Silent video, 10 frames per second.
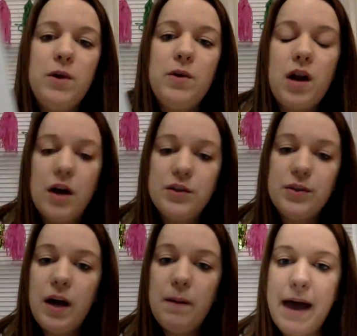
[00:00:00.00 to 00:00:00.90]
you can also
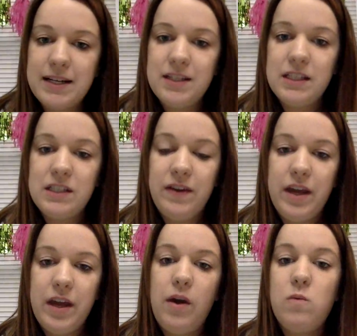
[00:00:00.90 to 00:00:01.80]
come back to this
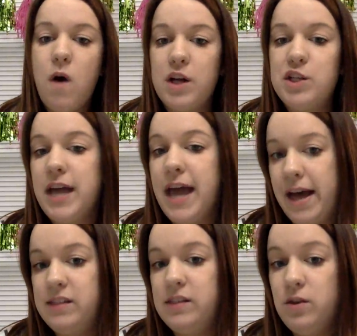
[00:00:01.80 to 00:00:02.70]
video and watch it
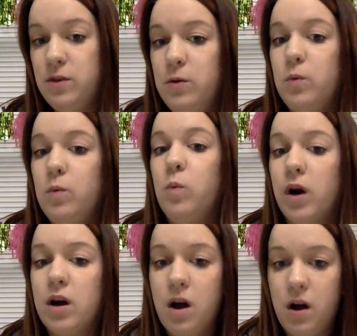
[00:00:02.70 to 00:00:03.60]
as you
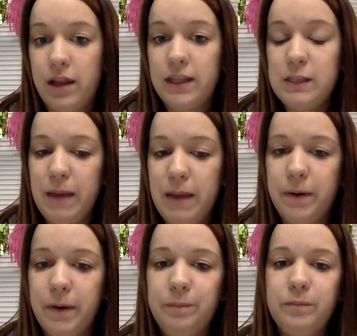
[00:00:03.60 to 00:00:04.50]
work on this
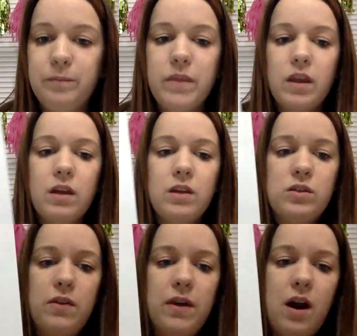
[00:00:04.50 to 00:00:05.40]
paper.
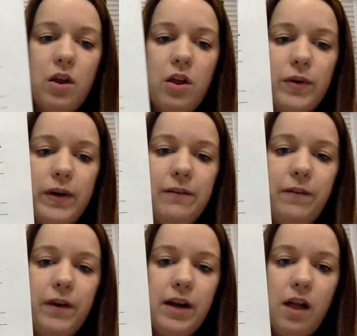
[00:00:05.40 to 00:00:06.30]
So there are 3
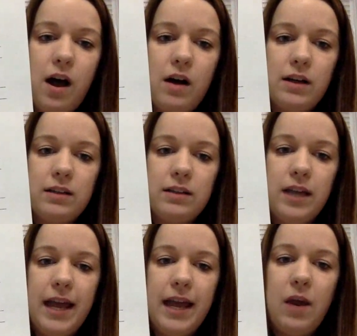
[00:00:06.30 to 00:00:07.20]
different clocks,
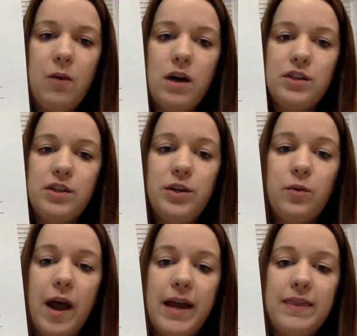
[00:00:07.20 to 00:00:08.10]
and it wants you to
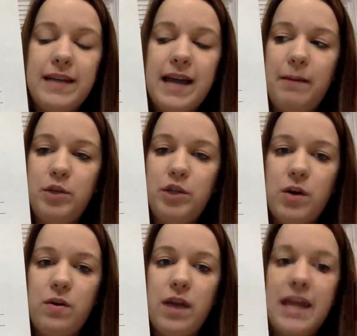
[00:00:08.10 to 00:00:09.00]
write the time
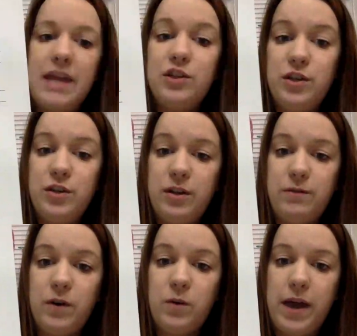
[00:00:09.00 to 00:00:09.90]
shown in 2
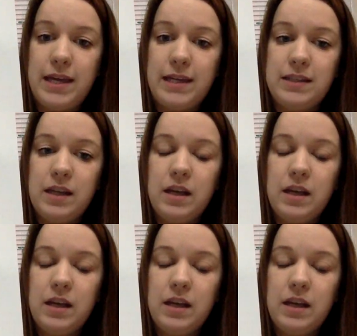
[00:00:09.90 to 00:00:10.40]
different ways.